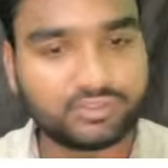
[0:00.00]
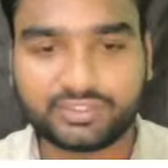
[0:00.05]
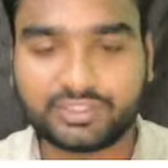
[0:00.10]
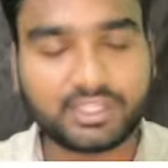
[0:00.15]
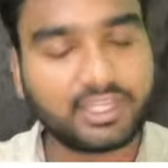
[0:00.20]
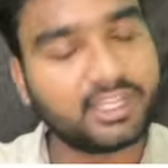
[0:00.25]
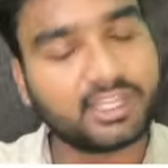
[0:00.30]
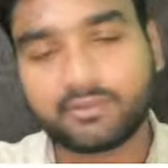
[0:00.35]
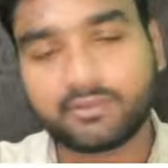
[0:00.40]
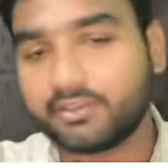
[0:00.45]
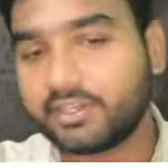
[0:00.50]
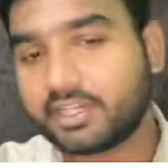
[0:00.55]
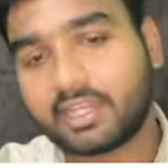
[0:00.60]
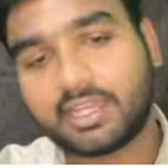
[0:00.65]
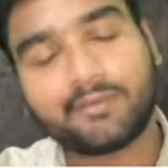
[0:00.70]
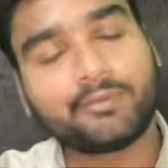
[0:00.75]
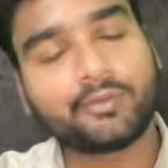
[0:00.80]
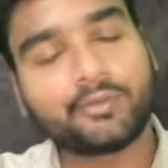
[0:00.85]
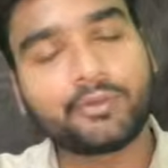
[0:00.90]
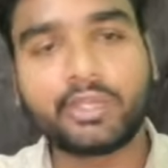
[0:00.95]
Deltaware
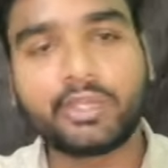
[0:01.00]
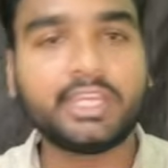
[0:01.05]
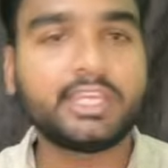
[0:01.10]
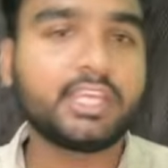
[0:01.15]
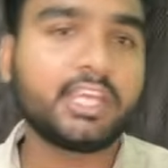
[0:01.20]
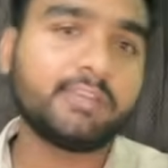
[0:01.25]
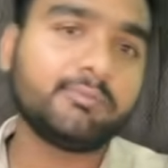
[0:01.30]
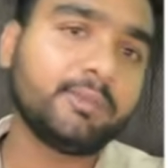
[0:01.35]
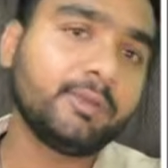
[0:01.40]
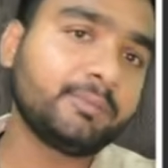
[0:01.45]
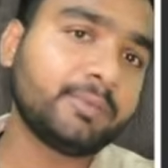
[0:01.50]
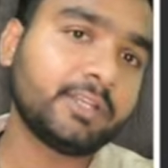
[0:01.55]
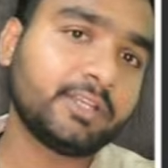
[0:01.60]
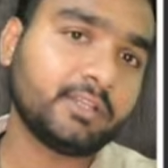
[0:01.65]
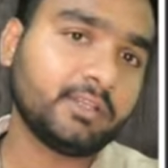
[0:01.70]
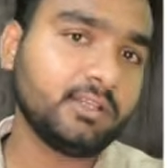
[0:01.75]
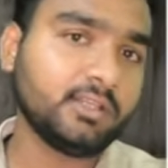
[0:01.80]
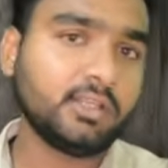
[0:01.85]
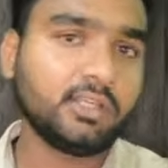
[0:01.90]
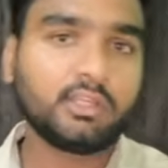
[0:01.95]
have no any admin
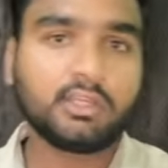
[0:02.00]
panel